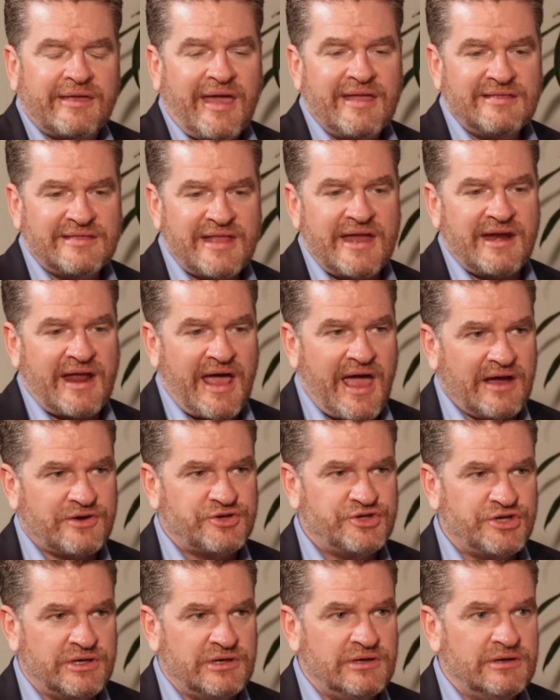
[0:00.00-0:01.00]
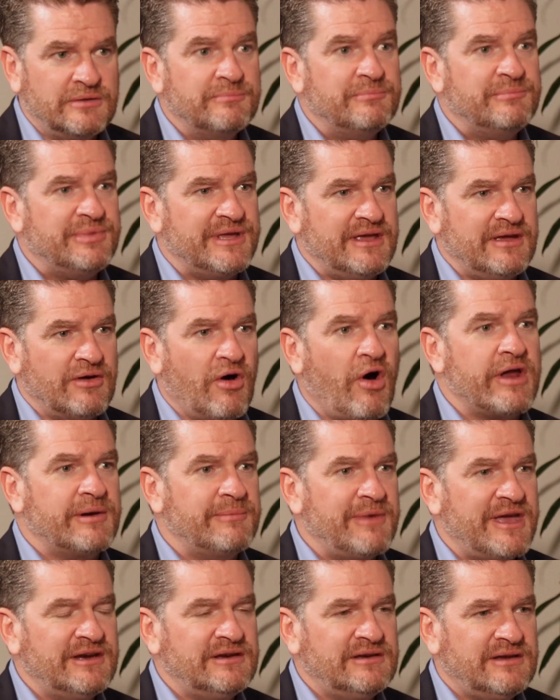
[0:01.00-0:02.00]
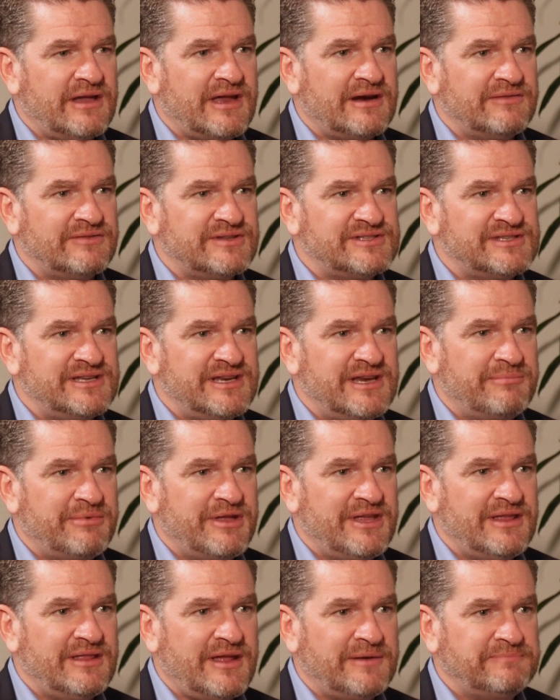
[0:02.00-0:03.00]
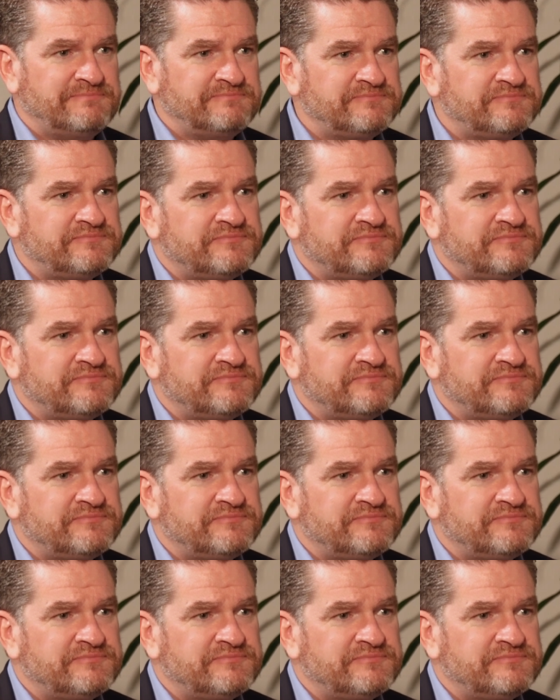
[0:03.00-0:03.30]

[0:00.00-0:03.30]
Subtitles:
Can that action be automated out of the CDP then?